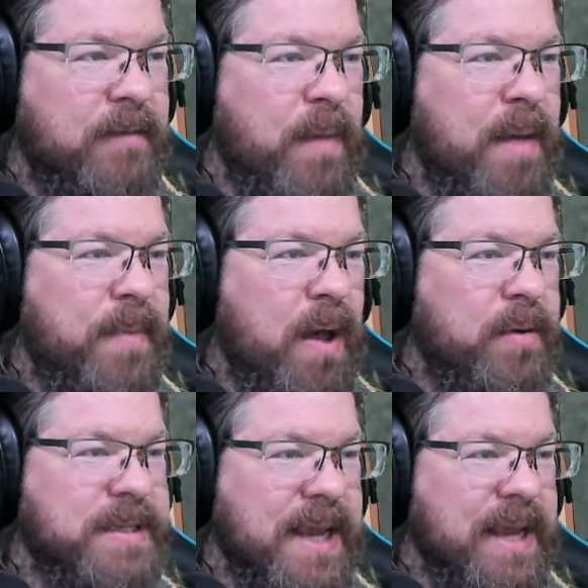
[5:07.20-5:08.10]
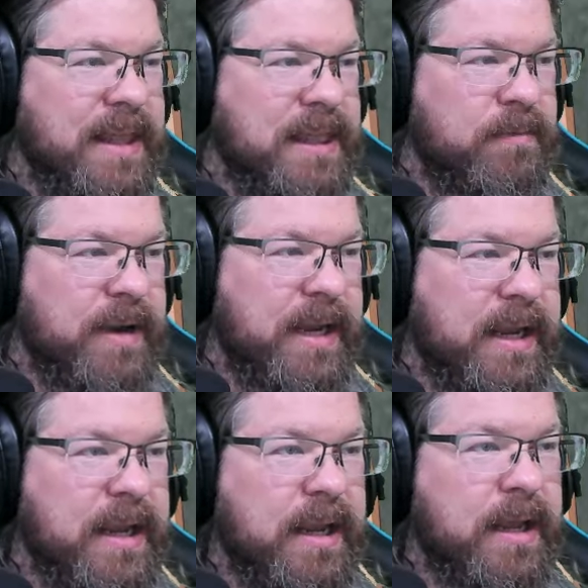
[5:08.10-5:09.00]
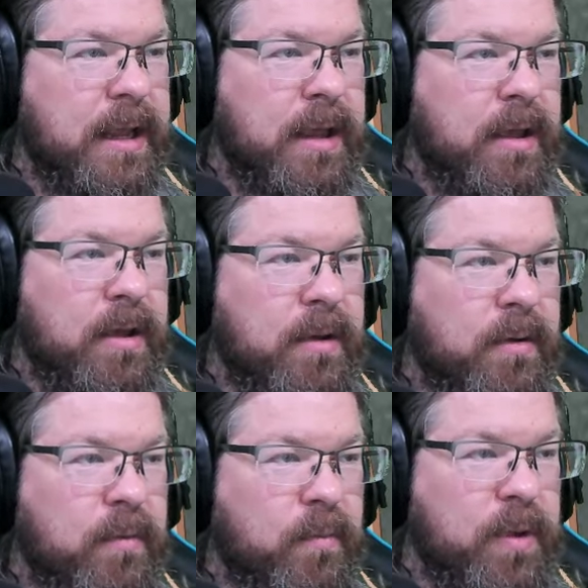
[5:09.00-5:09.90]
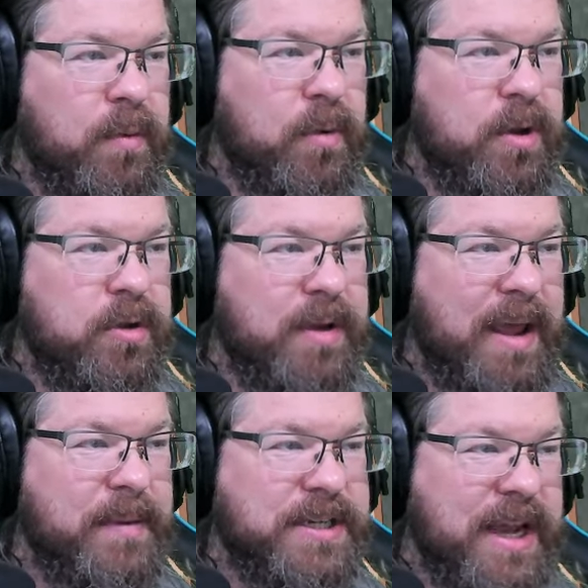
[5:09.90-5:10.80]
Bell was A3, we would do damage